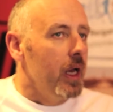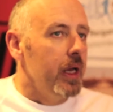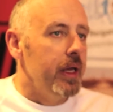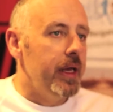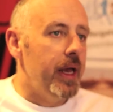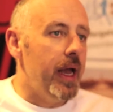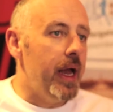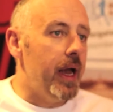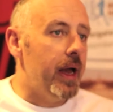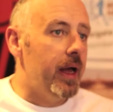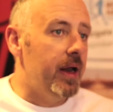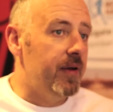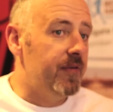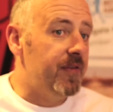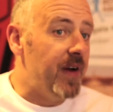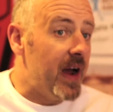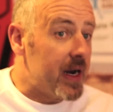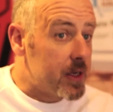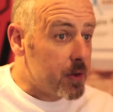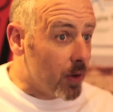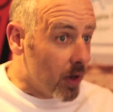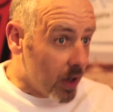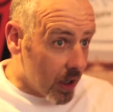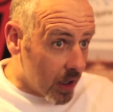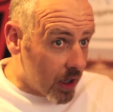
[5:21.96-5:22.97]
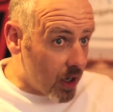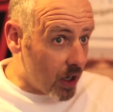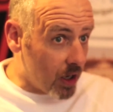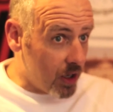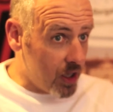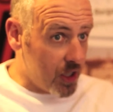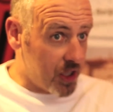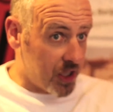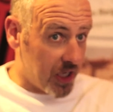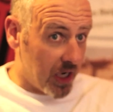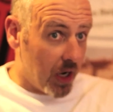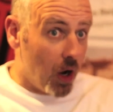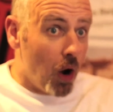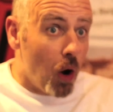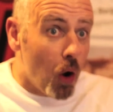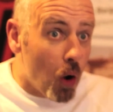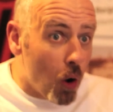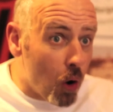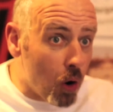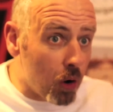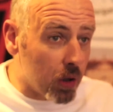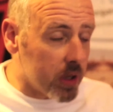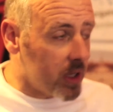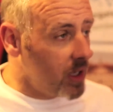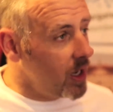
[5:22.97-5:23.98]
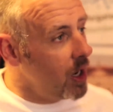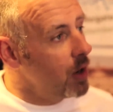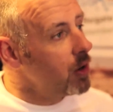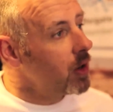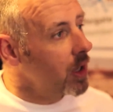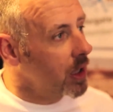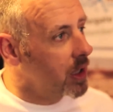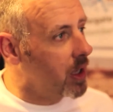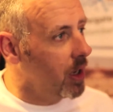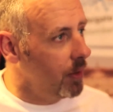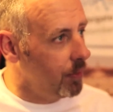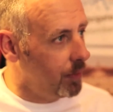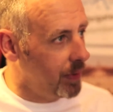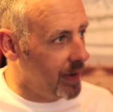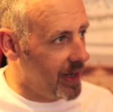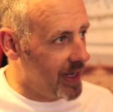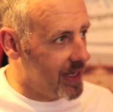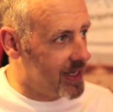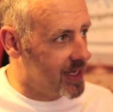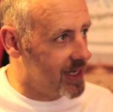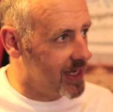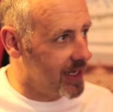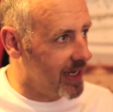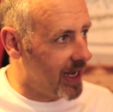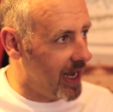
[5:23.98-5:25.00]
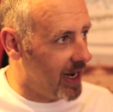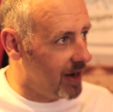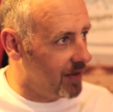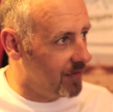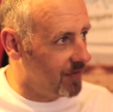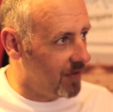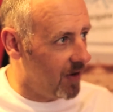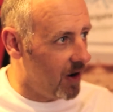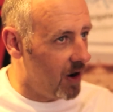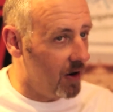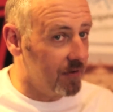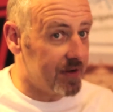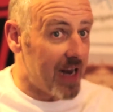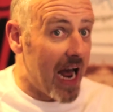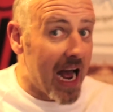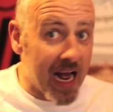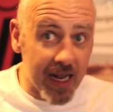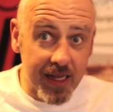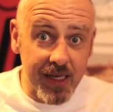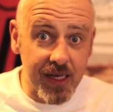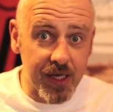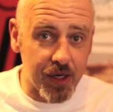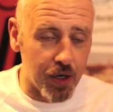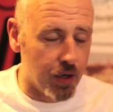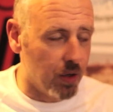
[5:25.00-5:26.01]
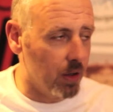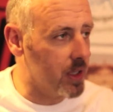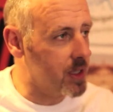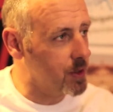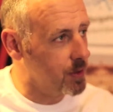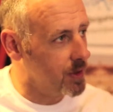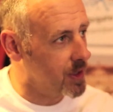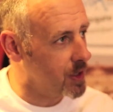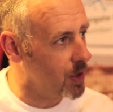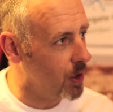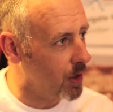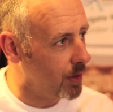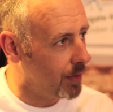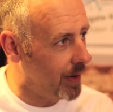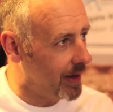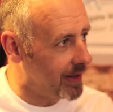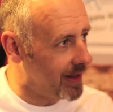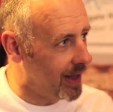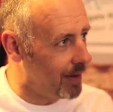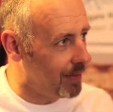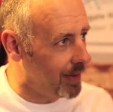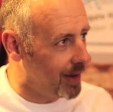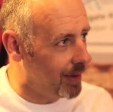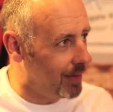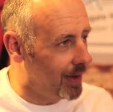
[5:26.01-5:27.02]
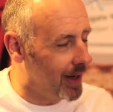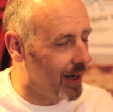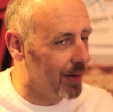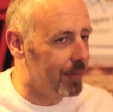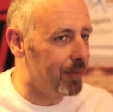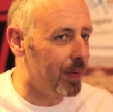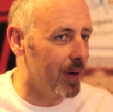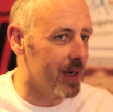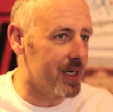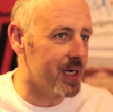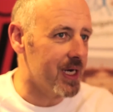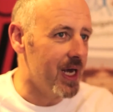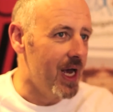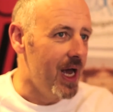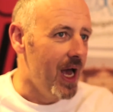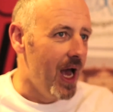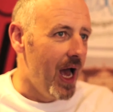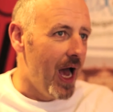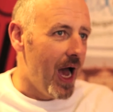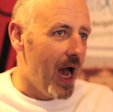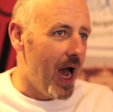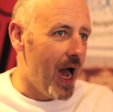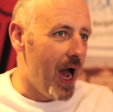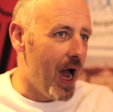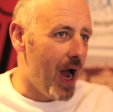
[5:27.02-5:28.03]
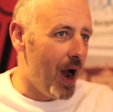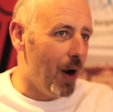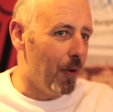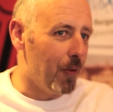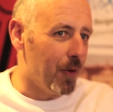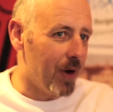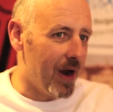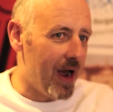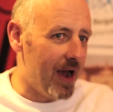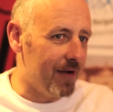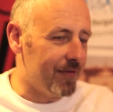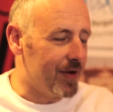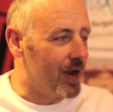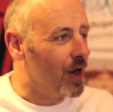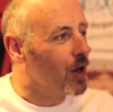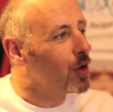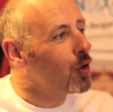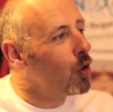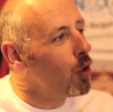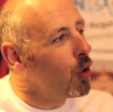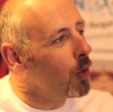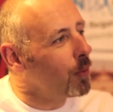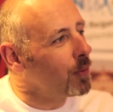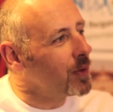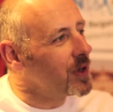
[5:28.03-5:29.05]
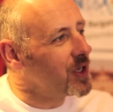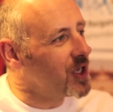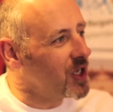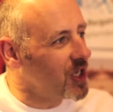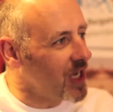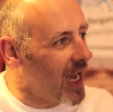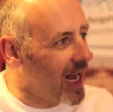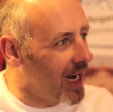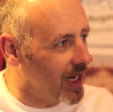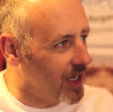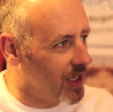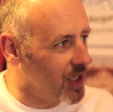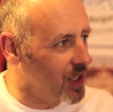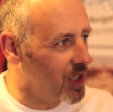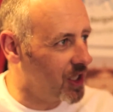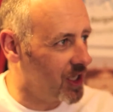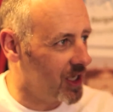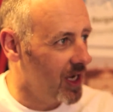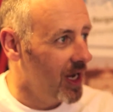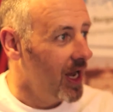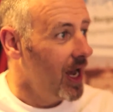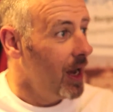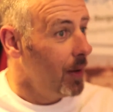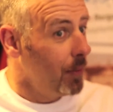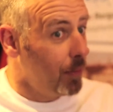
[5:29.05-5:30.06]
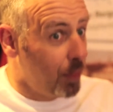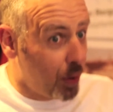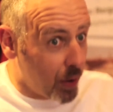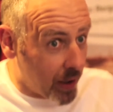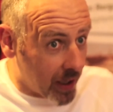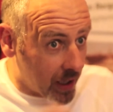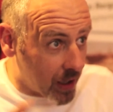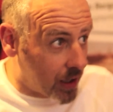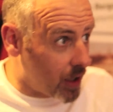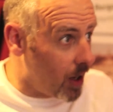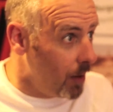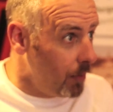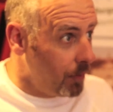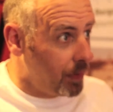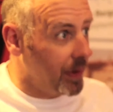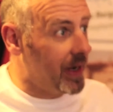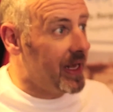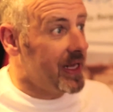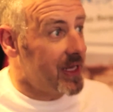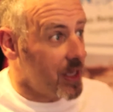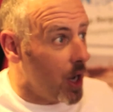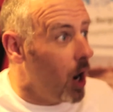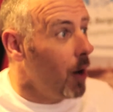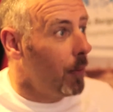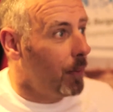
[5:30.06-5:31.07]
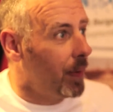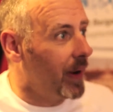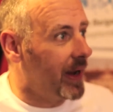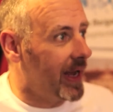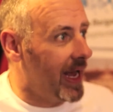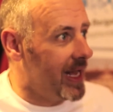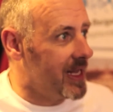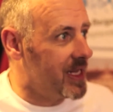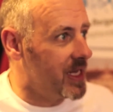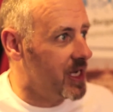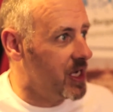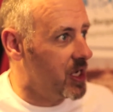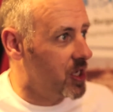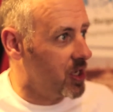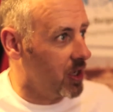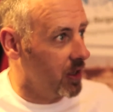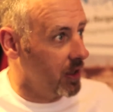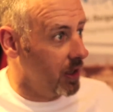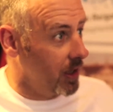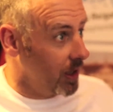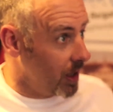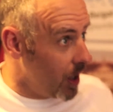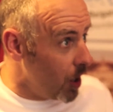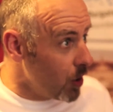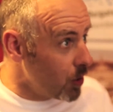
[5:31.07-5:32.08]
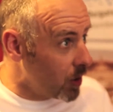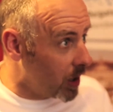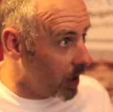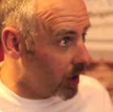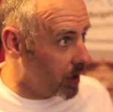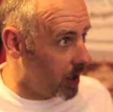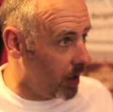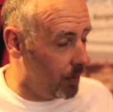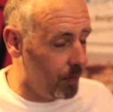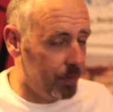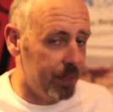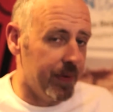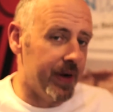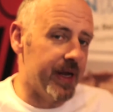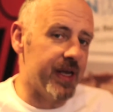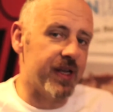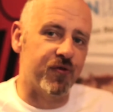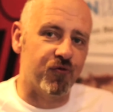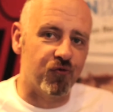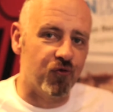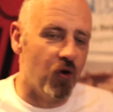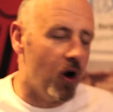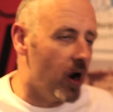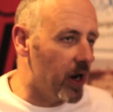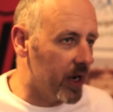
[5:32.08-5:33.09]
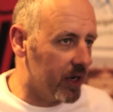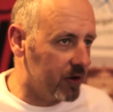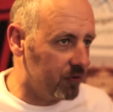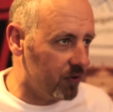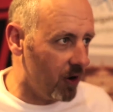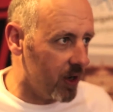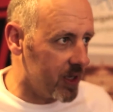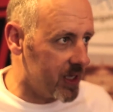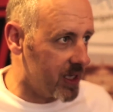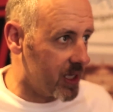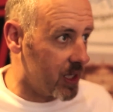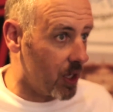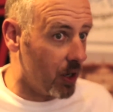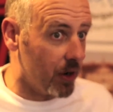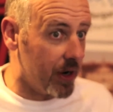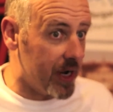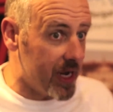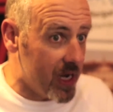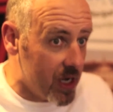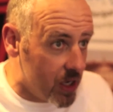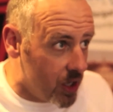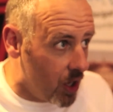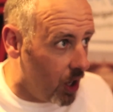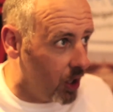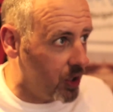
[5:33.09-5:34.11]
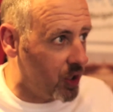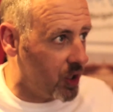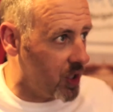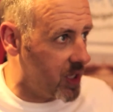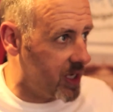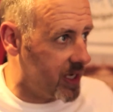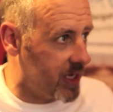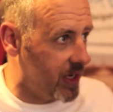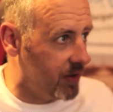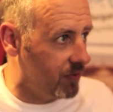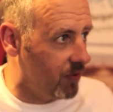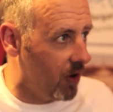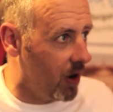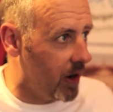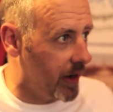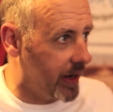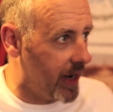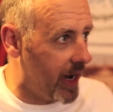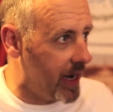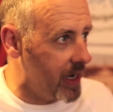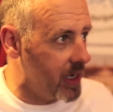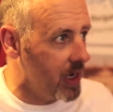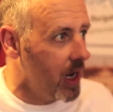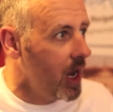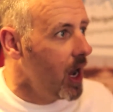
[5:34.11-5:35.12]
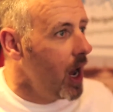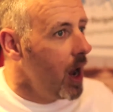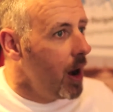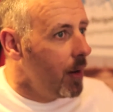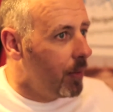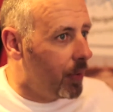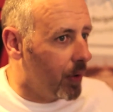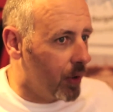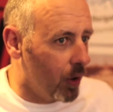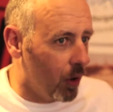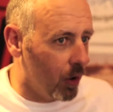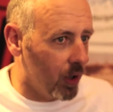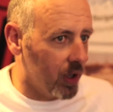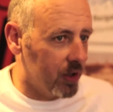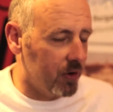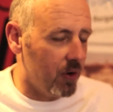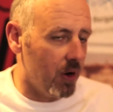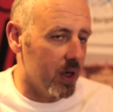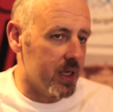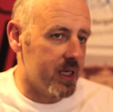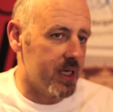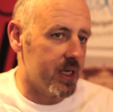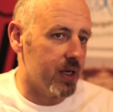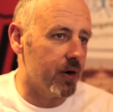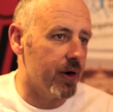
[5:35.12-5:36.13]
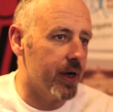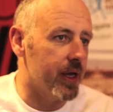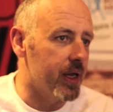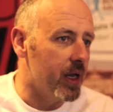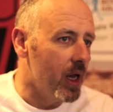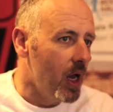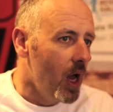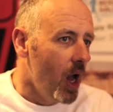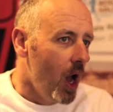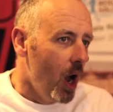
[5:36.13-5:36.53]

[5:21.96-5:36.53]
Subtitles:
Yeah, in fact we're encouraging all the local companies to get involved, and schools, we'll talk about them in a minute, but we're having a corporate challenge putting companies up against each other, local companies right across Surrey, not just in Reigate, but all across Surrey.